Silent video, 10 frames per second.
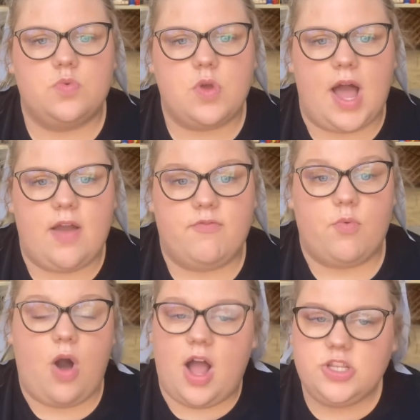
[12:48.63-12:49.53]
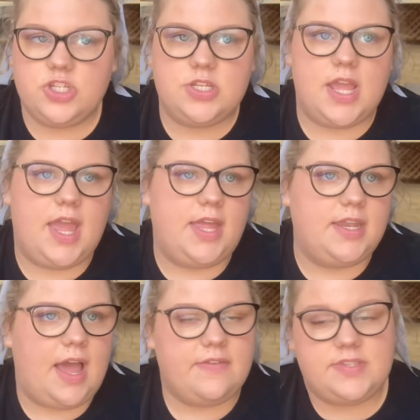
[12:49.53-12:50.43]
I've watched
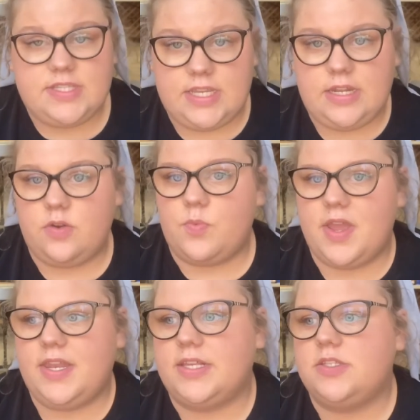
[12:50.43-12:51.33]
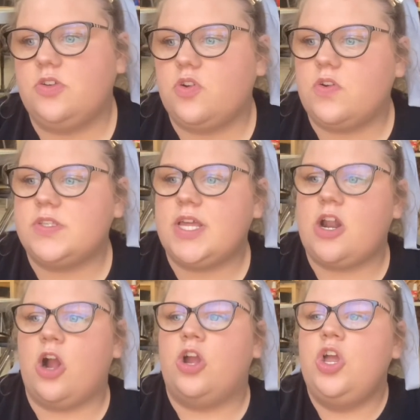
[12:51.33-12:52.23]
and I've seen and witnessed girls that
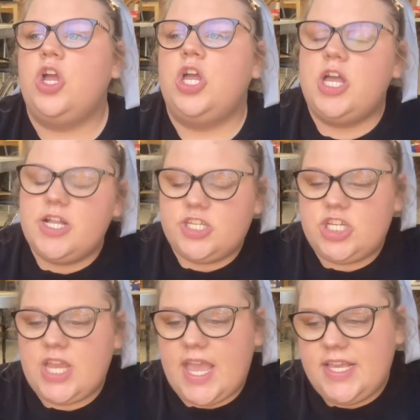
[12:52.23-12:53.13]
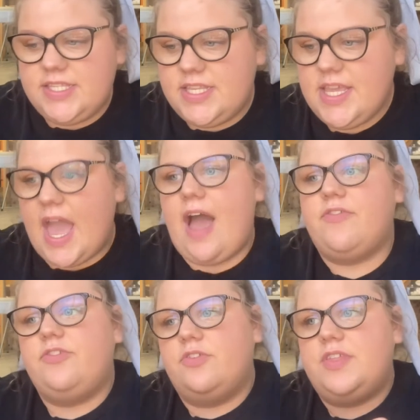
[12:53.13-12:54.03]
are chasing
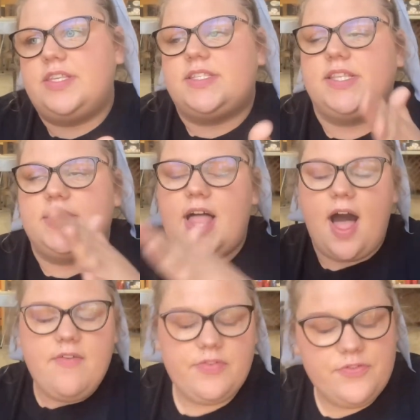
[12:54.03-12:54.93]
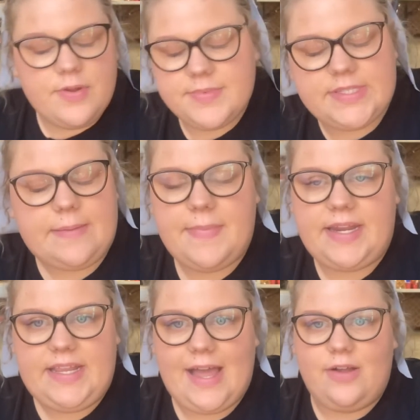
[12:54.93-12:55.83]
after this love from
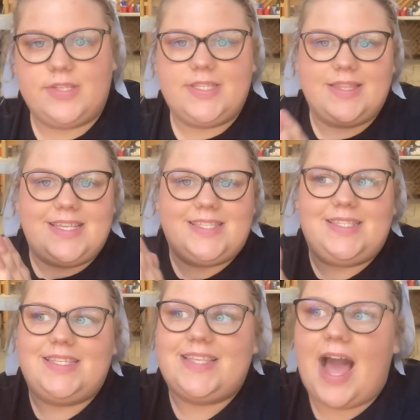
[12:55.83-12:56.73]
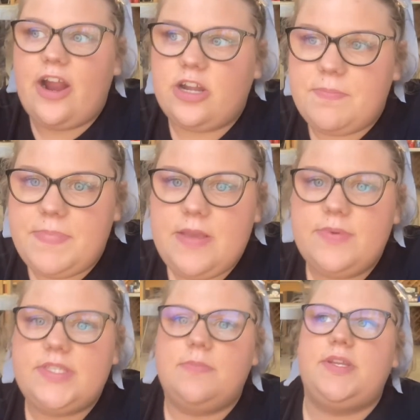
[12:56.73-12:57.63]
somebody else, this desire to be
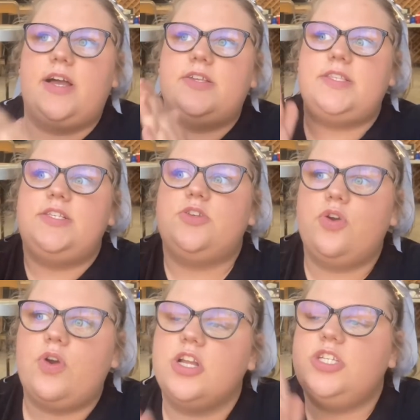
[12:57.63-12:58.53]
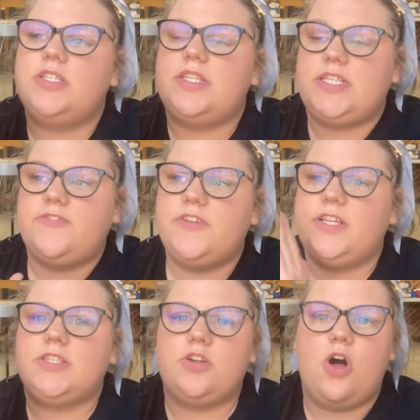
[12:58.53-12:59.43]
with somebody else, these crushes and these
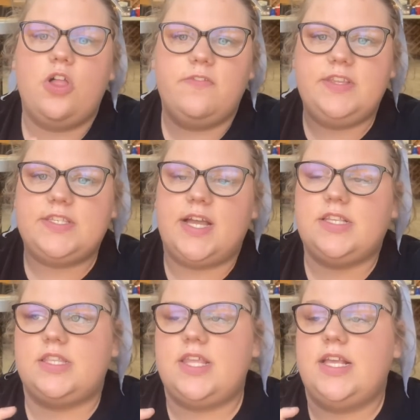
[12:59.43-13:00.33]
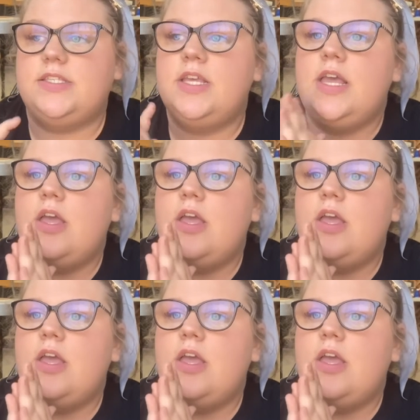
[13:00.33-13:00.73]
feelings and all of these kinds of things.